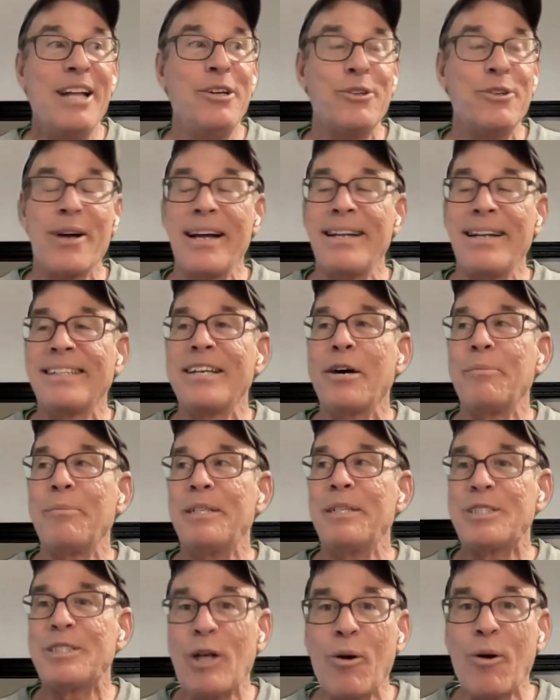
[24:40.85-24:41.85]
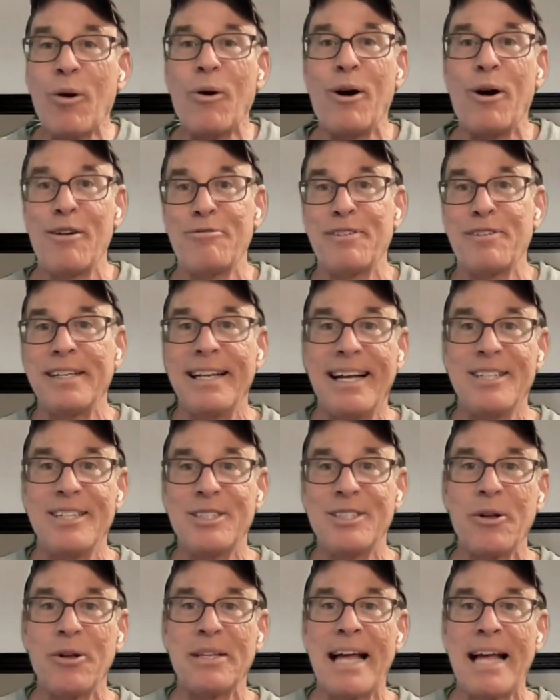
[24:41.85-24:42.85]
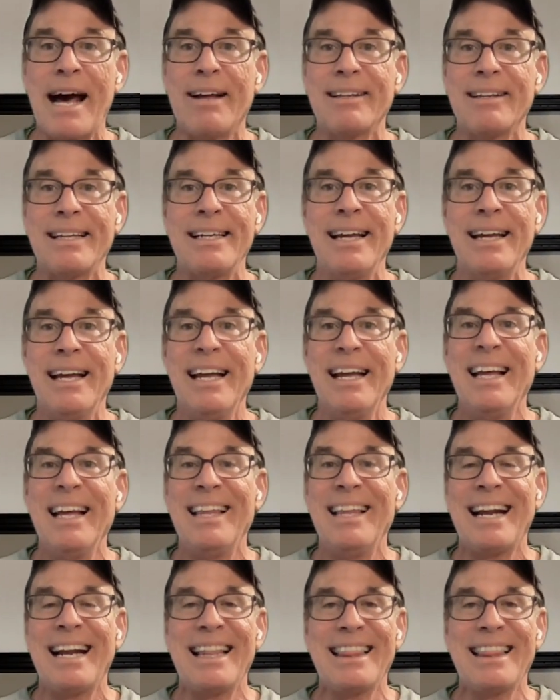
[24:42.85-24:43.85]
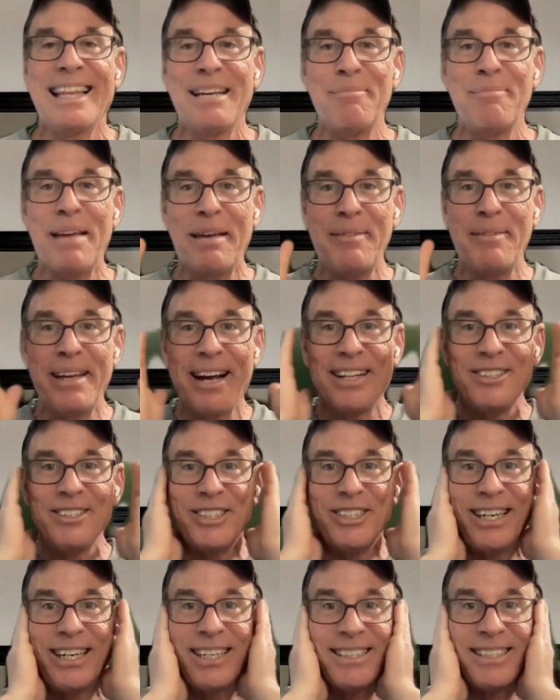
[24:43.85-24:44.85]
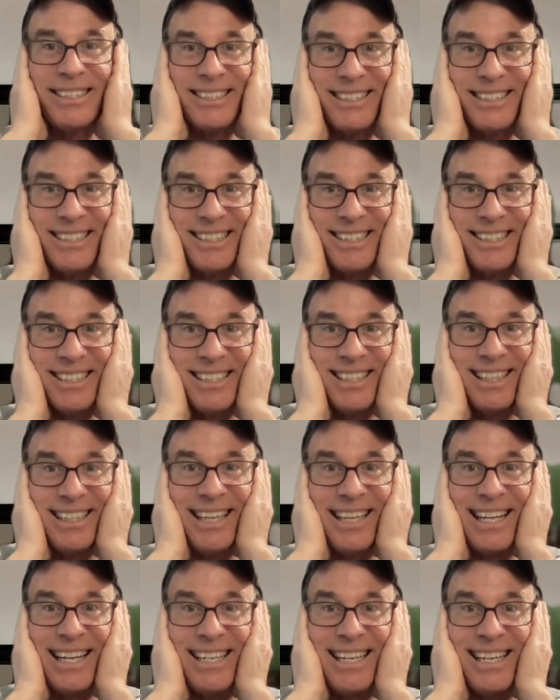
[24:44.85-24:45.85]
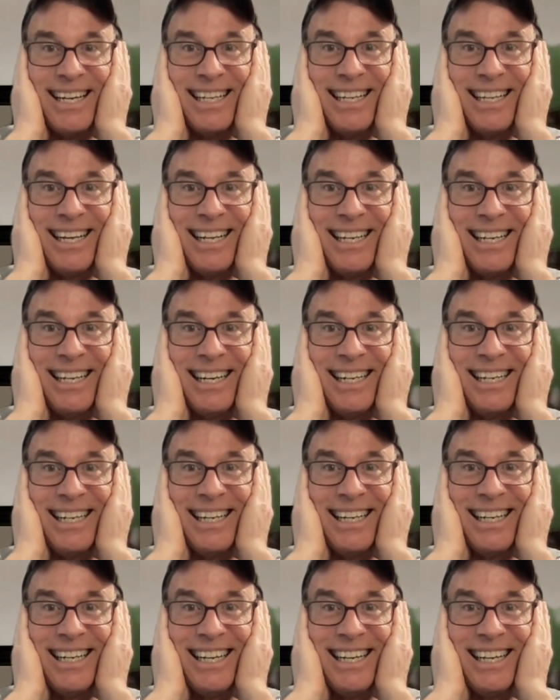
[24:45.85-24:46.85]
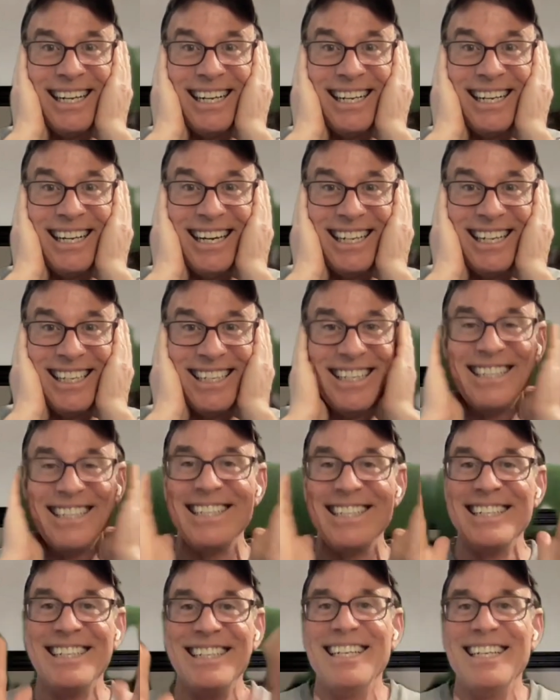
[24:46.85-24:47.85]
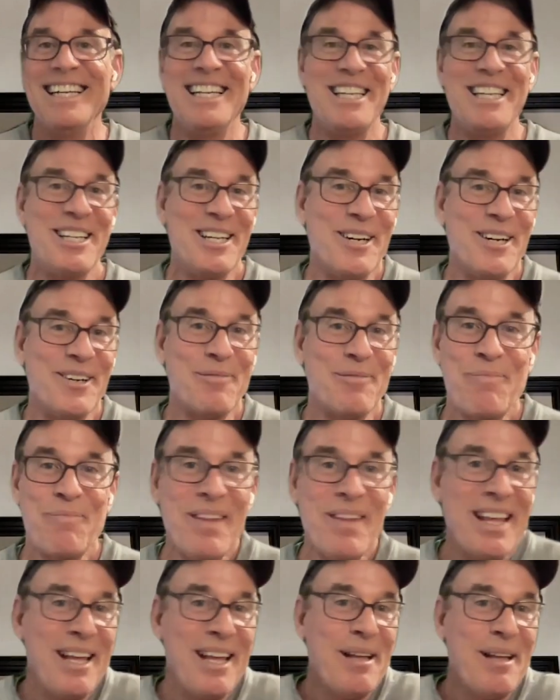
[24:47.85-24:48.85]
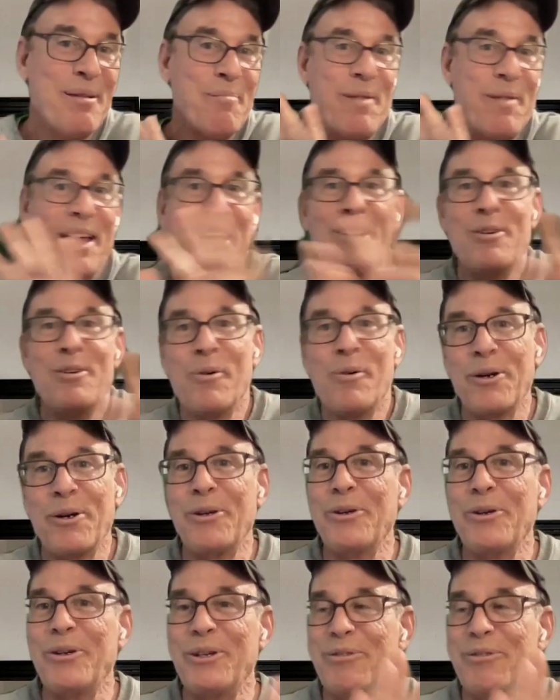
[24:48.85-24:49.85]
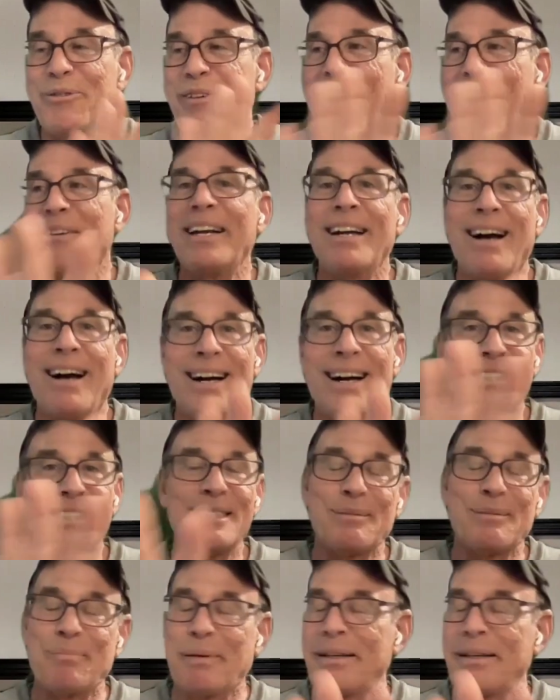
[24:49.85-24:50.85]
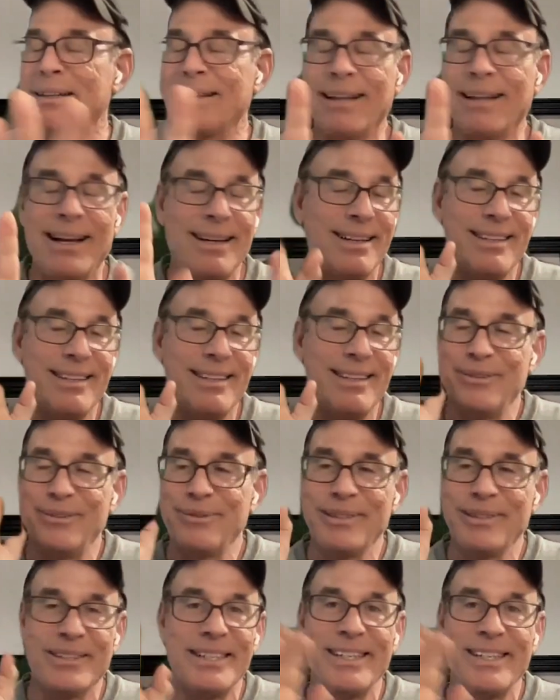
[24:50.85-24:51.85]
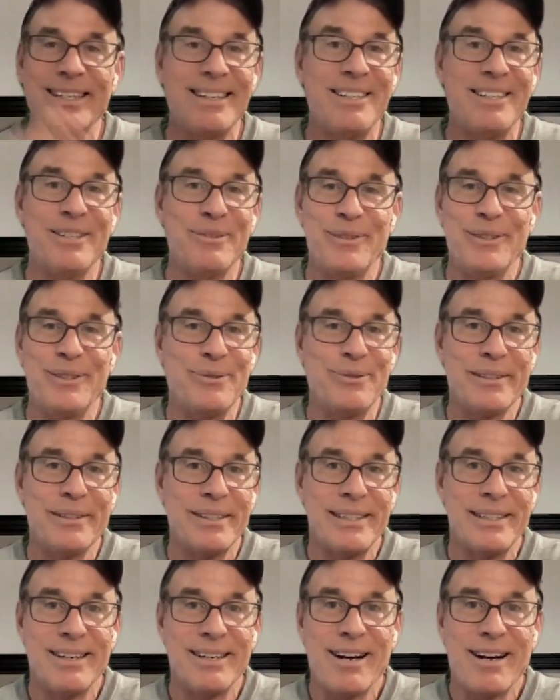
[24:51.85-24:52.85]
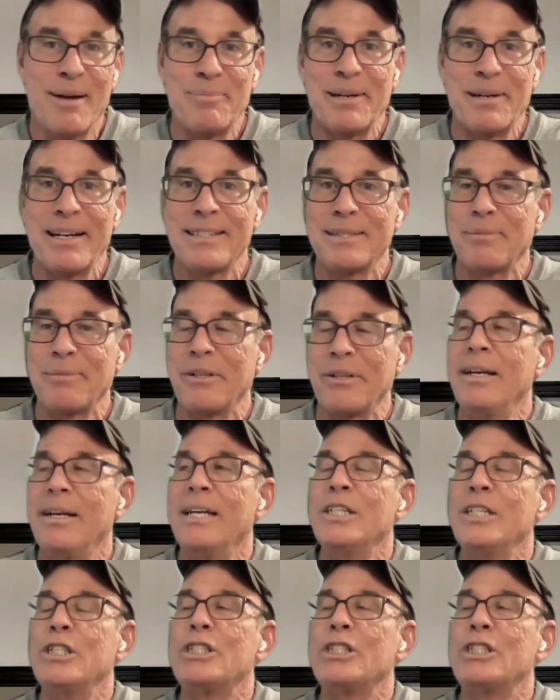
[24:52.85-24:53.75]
And you're trying to tell me so often and so loudly that I think maybe I'll just, la, la, la, la, la, la, you know, ignore you. You're very nice, but like, you're really incomprehensible.